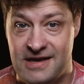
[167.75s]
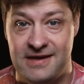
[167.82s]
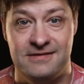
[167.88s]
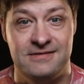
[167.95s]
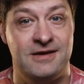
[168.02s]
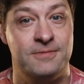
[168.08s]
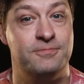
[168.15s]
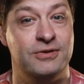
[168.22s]
Yet
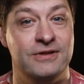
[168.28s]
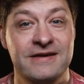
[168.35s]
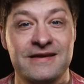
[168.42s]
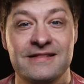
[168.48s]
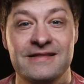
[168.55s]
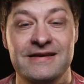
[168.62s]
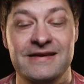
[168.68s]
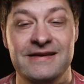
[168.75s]

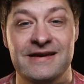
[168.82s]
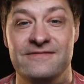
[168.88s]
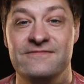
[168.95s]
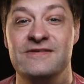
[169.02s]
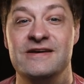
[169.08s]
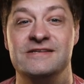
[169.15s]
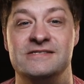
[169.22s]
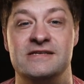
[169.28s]
completely
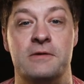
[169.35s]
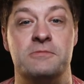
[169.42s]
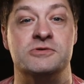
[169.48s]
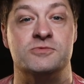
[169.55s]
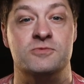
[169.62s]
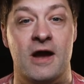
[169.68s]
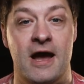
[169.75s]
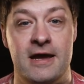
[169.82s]
convinced I
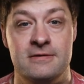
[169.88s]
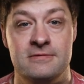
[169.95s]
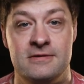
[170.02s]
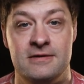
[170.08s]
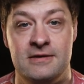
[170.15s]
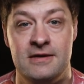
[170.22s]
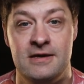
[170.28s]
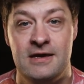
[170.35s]
was right,
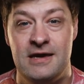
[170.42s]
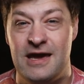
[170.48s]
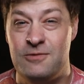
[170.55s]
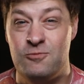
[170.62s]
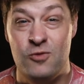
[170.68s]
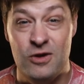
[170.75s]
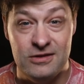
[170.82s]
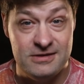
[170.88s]

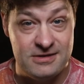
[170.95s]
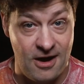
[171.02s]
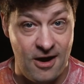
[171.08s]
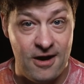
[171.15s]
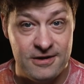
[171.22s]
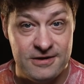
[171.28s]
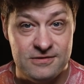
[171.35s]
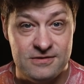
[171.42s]
and willing to
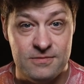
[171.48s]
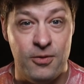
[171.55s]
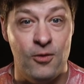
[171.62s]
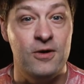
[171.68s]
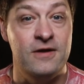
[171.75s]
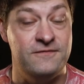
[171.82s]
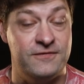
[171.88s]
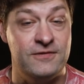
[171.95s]
argue to the
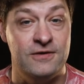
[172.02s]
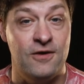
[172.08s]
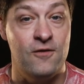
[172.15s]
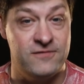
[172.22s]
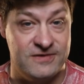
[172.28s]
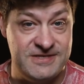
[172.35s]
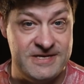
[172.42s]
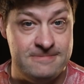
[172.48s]
point for
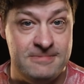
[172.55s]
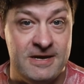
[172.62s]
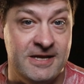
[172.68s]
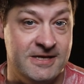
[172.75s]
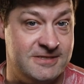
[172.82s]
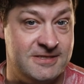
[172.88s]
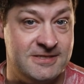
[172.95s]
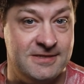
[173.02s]
over ten
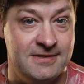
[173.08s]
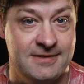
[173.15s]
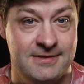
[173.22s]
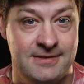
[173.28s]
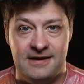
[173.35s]
minutes.